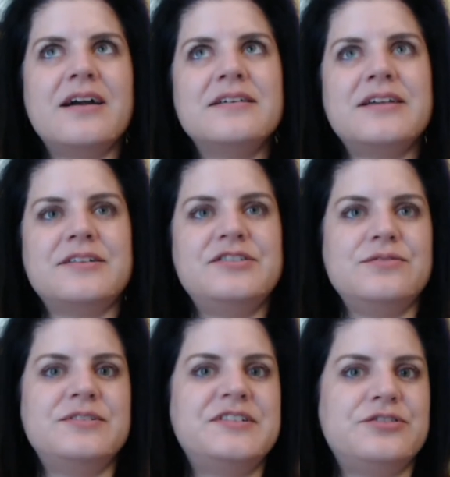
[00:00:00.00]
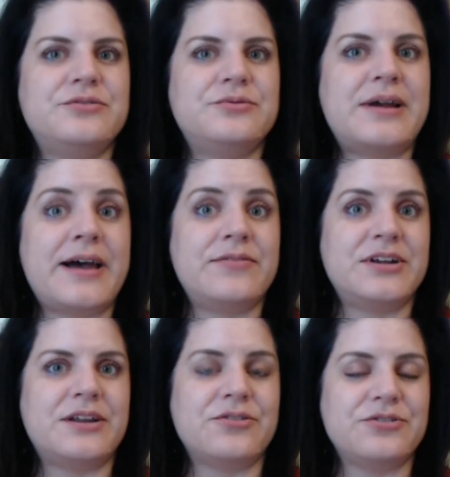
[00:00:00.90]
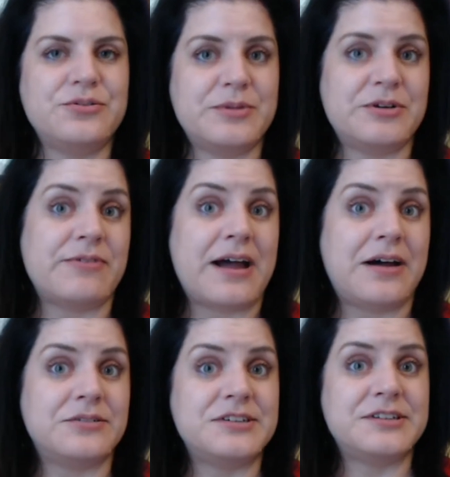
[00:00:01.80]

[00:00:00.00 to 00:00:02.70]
gets used to having another human around